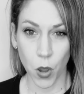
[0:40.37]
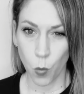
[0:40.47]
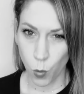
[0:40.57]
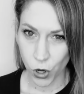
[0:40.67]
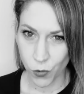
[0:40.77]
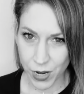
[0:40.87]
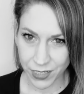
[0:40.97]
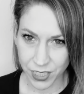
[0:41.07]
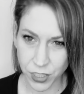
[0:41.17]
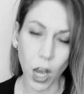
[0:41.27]
We're going
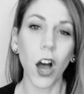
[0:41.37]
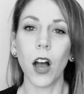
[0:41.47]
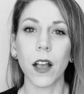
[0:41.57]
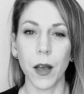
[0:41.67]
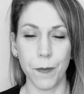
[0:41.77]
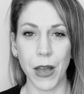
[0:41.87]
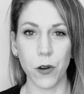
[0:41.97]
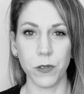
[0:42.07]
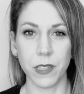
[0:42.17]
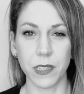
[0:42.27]
to talk
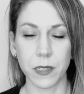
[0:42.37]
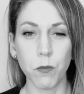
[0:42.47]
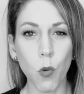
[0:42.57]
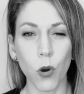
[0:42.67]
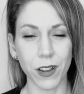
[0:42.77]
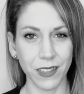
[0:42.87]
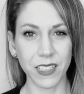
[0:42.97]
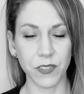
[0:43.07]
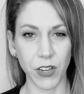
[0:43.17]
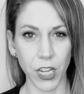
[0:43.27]
about this more in
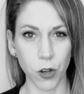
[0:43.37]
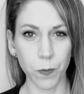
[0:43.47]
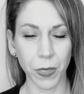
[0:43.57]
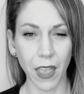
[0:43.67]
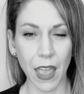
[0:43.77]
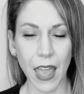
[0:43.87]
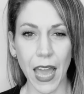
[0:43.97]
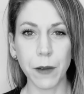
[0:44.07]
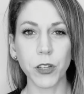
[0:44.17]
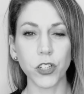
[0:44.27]
this video,
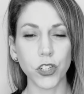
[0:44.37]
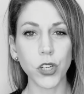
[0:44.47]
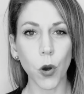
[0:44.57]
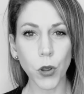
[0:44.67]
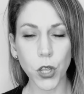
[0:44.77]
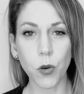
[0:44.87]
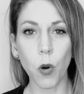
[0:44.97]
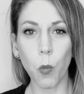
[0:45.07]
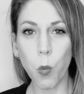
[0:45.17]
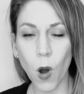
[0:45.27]
and I'm going to show you
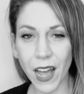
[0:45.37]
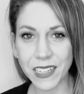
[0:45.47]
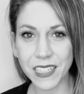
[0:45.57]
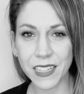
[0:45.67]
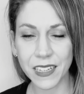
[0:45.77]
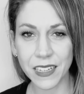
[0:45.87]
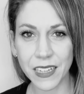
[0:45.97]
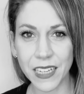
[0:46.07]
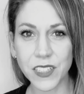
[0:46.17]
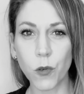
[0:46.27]
what
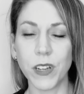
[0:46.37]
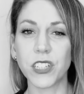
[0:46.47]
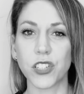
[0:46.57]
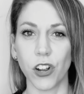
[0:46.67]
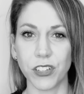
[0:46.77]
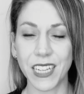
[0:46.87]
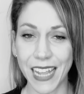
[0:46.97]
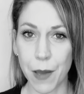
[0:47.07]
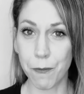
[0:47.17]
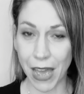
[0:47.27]
is going to start to
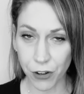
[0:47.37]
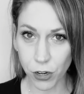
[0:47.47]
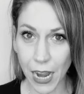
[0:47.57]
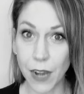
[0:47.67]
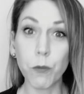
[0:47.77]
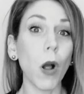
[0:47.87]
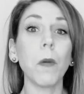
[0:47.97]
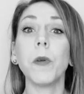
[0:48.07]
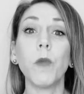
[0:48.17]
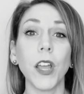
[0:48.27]
get better and
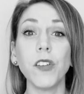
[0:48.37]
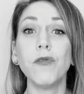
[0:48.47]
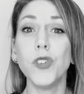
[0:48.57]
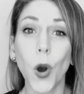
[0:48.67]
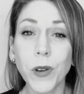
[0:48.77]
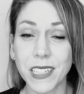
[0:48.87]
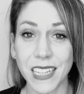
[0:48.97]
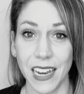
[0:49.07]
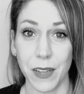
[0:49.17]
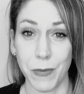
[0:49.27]
probably what you've noticed
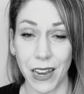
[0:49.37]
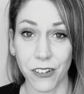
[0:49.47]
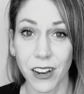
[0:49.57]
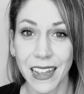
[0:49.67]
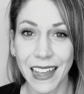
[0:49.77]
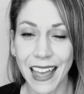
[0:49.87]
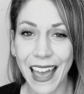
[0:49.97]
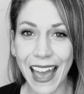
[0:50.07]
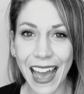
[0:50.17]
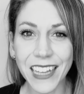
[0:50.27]
getting better
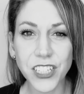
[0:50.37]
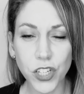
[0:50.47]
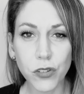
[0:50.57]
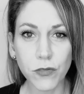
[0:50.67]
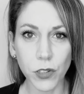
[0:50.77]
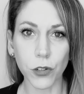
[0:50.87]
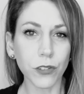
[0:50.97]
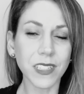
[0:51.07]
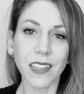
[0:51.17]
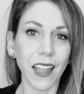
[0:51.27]
as you've
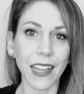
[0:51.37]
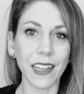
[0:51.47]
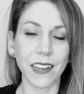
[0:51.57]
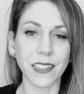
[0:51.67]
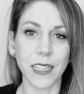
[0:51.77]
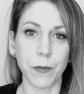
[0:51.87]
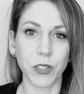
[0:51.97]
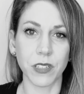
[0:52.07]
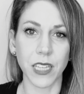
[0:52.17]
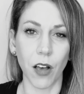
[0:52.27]
learned to like and accept
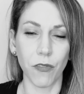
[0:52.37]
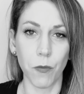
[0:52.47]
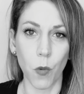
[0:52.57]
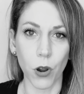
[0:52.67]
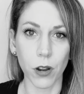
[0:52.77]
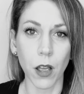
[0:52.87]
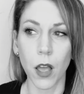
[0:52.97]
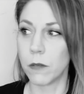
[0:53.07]
yourself more